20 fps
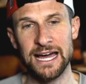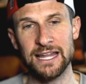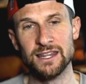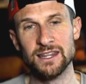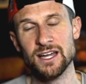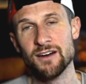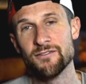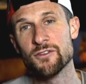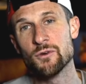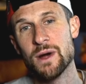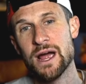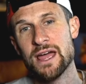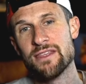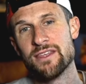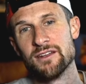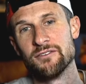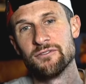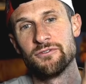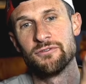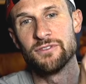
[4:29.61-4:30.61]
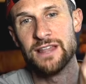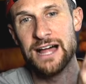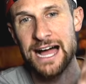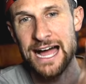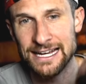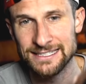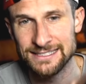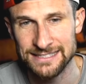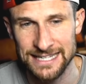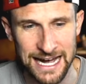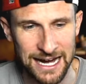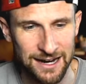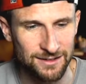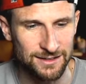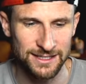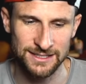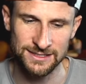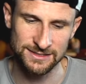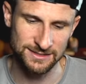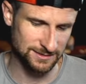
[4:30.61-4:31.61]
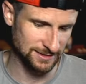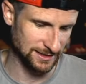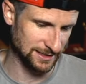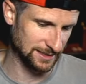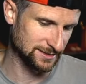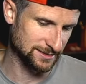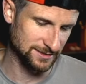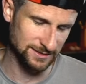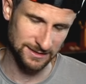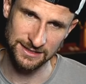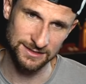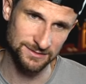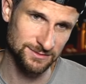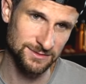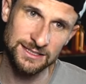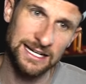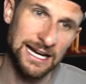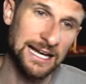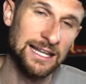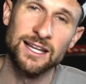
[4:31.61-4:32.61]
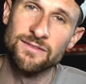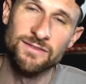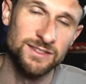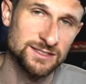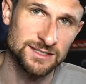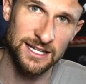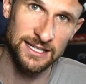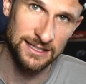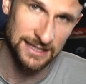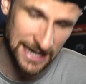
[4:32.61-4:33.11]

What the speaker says: I love the way that it flies out. I love this thing.